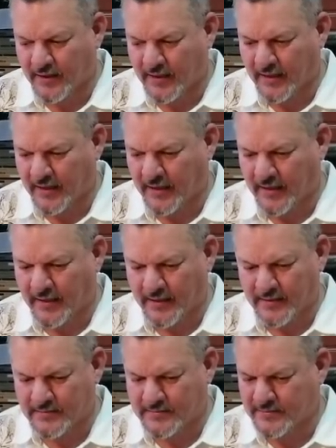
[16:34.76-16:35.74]

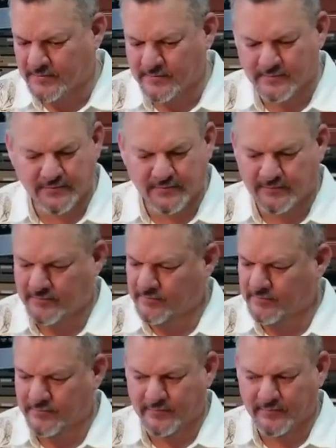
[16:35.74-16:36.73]
And
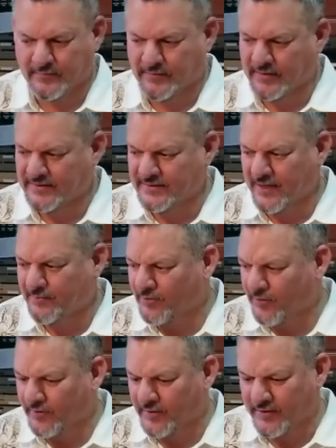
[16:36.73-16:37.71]
let's stop
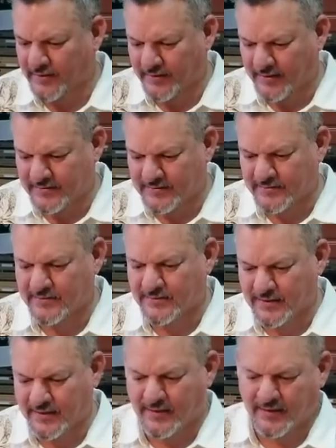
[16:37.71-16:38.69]
talking and let's
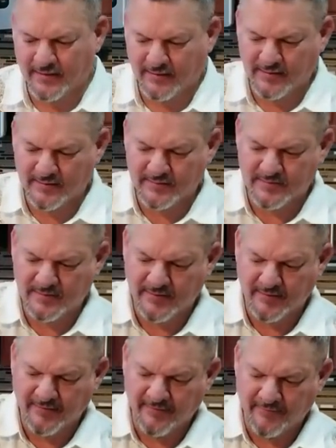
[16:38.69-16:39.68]
dig in, because
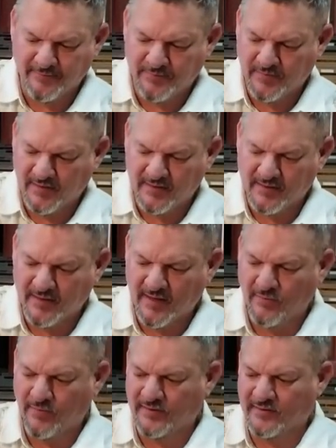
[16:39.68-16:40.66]
I
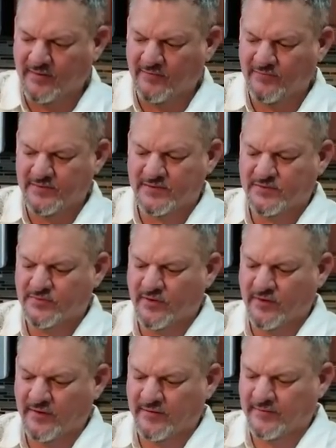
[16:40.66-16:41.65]
cannot wait to give these a
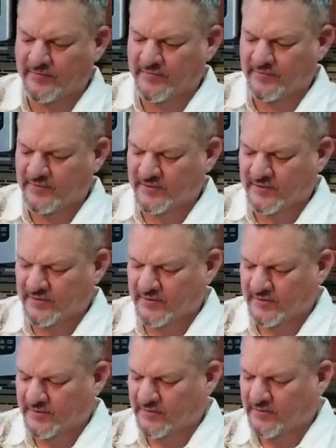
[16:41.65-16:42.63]
try.
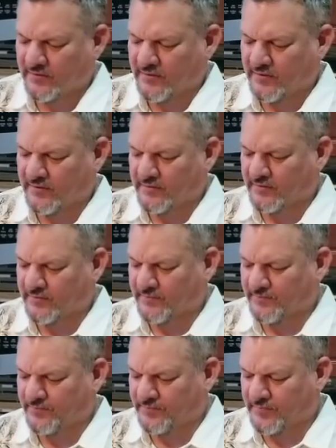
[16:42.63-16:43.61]

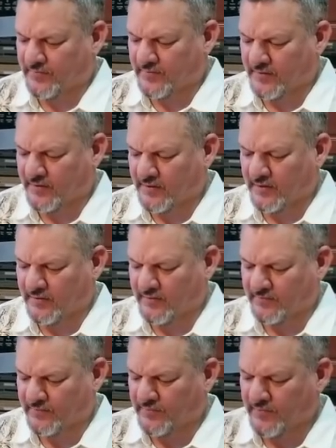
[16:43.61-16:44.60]
Oh, look at
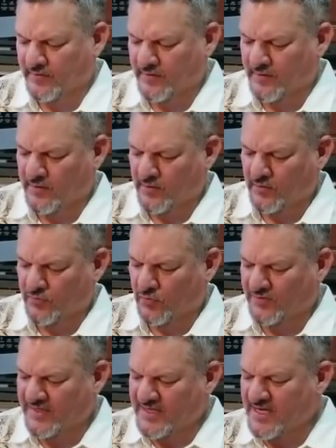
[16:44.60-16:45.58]
the
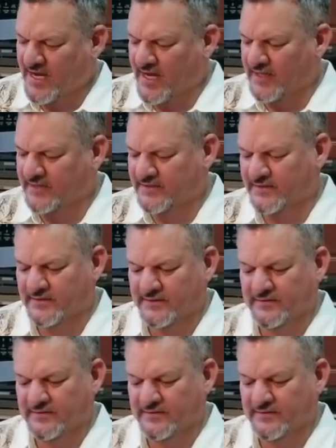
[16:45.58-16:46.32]
tortillas.